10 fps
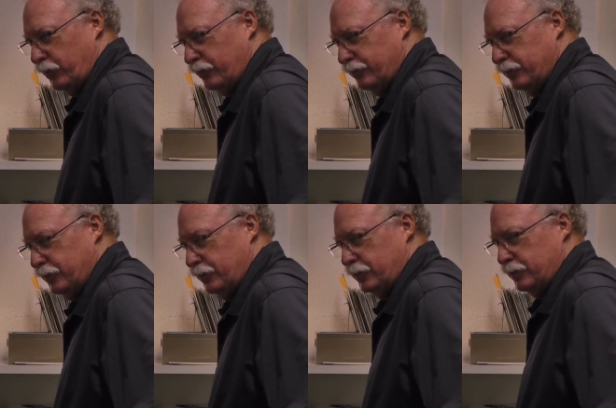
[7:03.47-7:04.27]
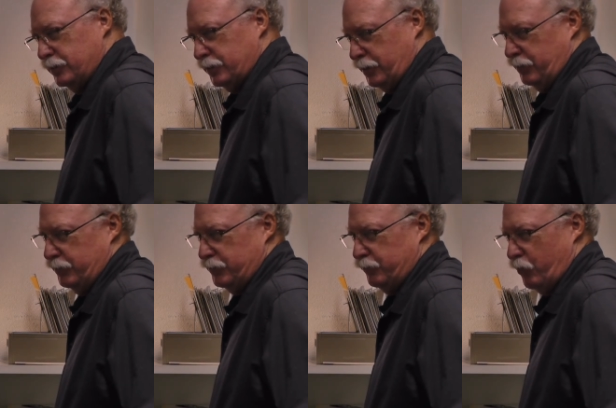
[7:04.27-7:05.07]
Say, Say,
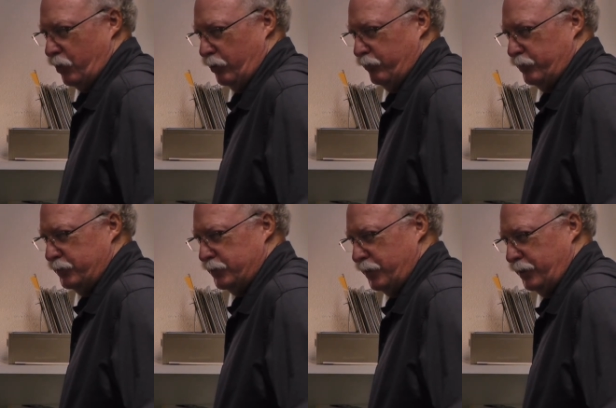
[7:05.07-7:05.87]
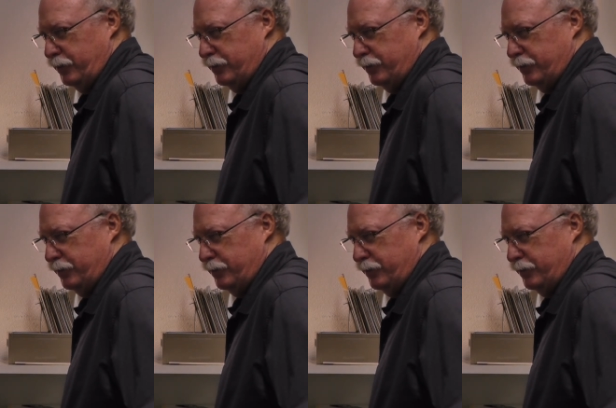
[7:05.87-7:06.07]
frog on one side,